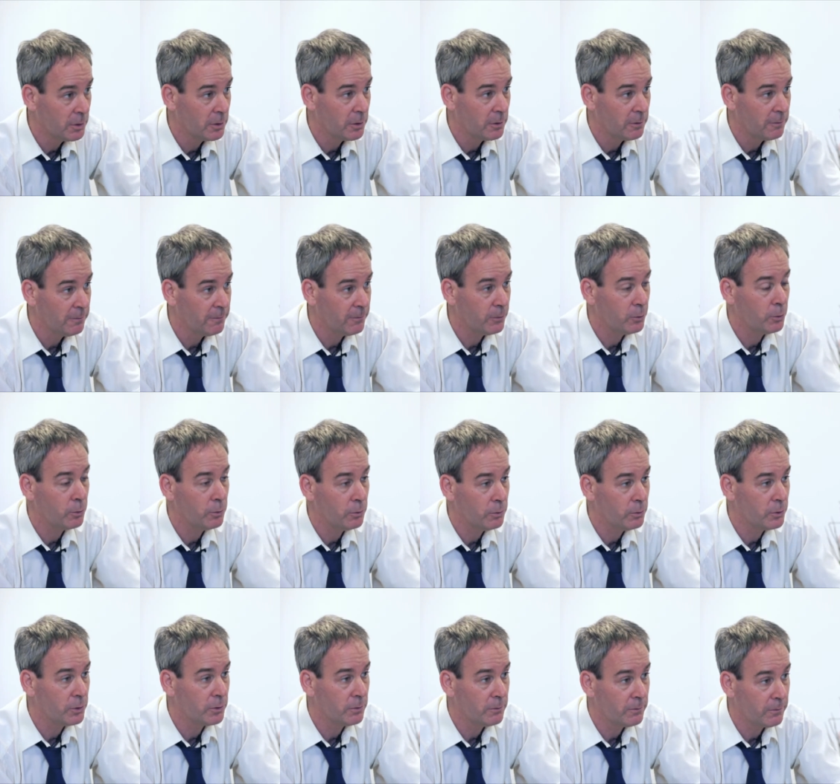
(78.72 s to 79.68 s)

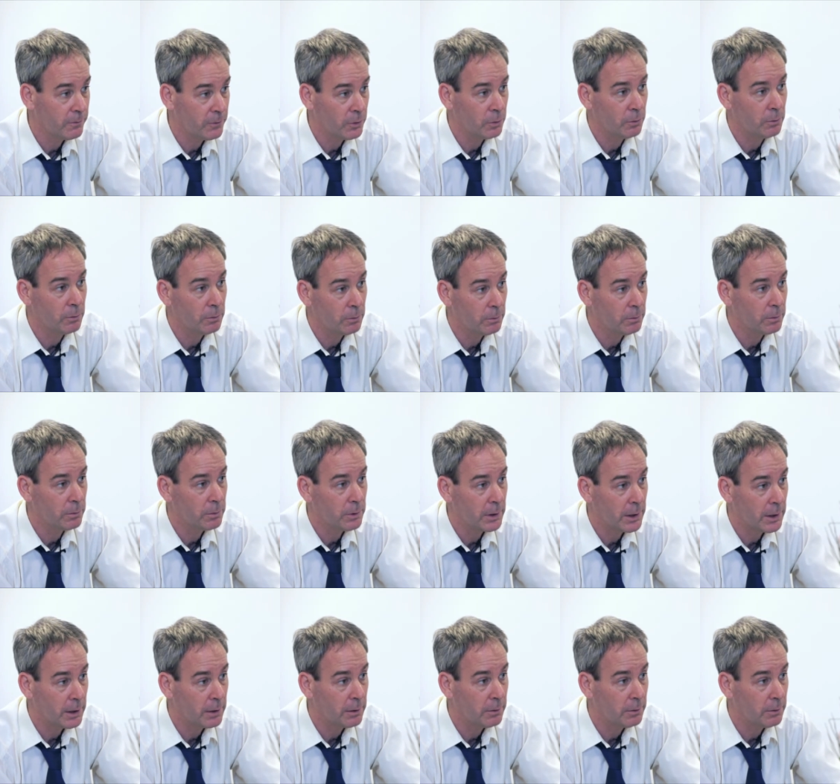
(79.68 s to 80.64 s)
food, fuel,
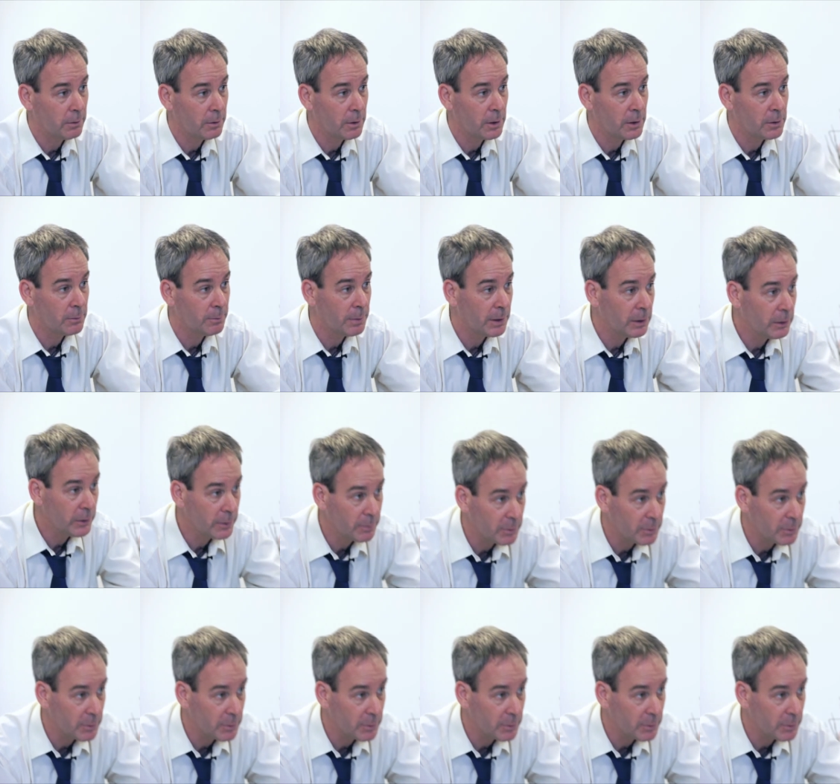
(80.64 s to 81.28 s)
and, and building